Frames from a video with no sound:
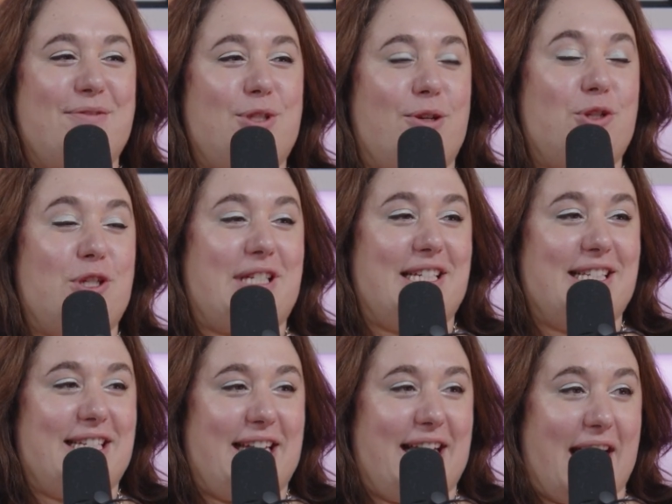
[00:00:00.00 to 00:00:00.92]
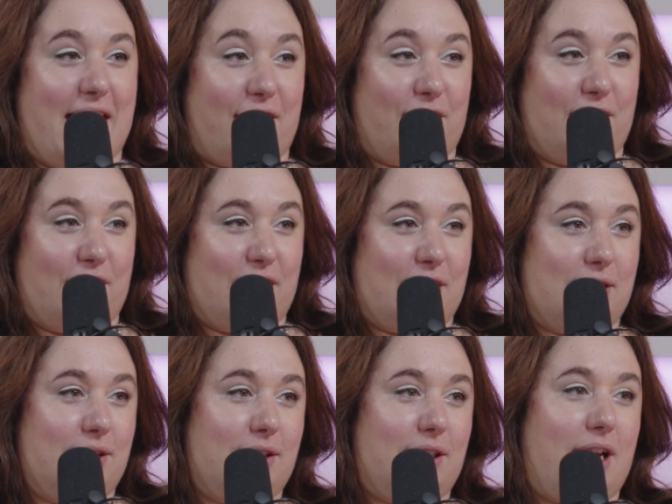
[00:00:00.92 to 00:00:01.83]
So just in
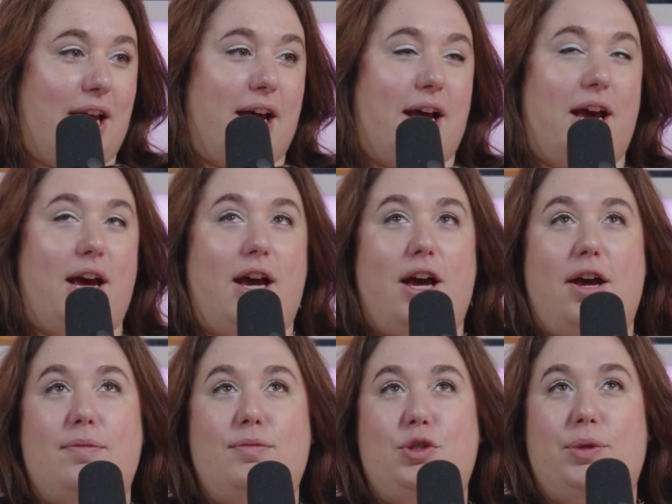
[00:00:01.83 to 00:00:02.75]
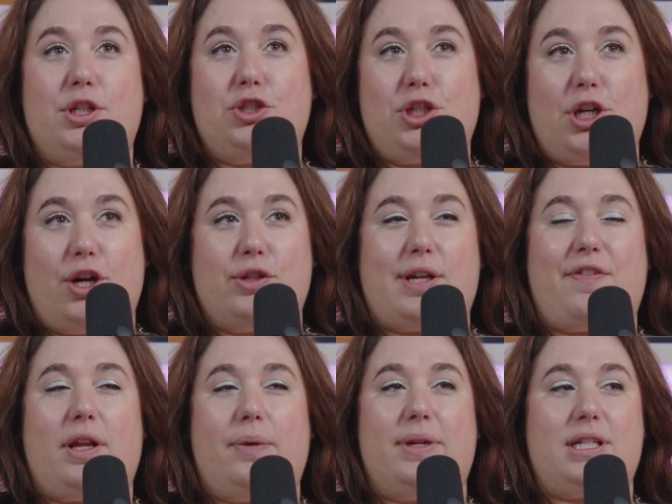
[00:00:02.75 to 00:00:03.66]
Seattle, doing shows. I
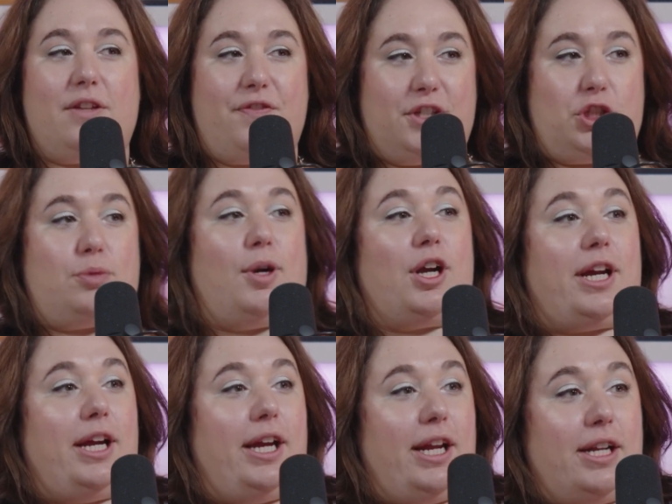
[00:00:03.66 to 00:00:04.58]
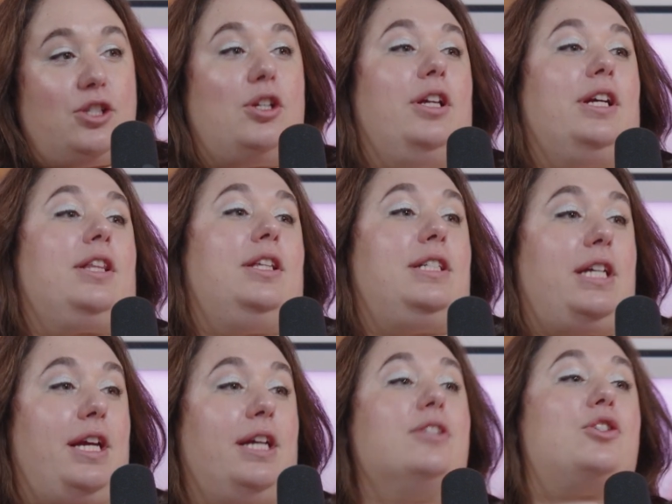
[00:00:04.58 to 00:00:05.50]
finally went to the fish market. I saw like the
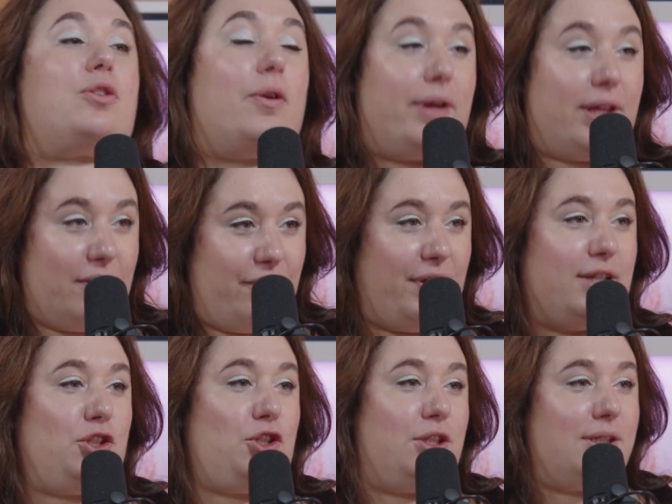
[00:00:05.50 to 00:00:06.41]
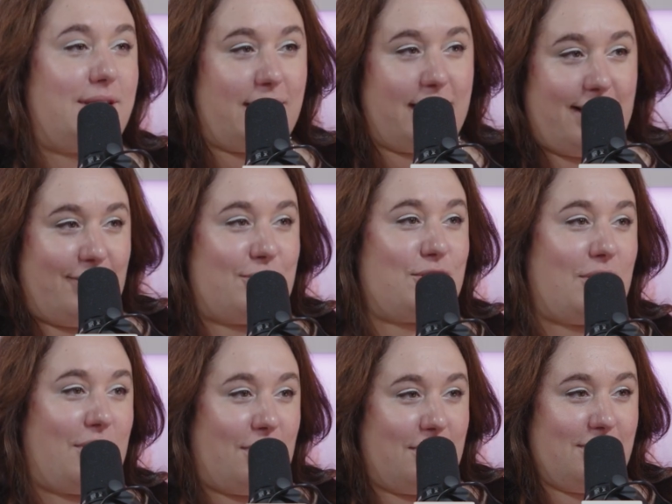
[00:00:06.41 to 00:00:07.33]
teens throwing the fish and singing their
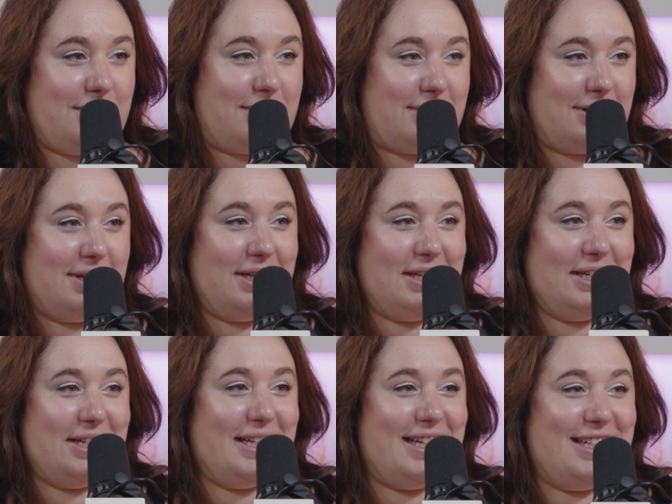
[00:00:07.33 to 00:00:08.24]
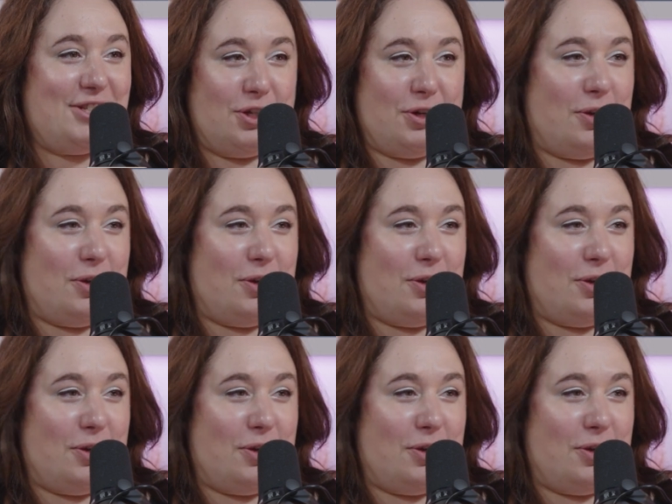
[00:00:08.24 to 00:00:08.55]
songs. Do you know?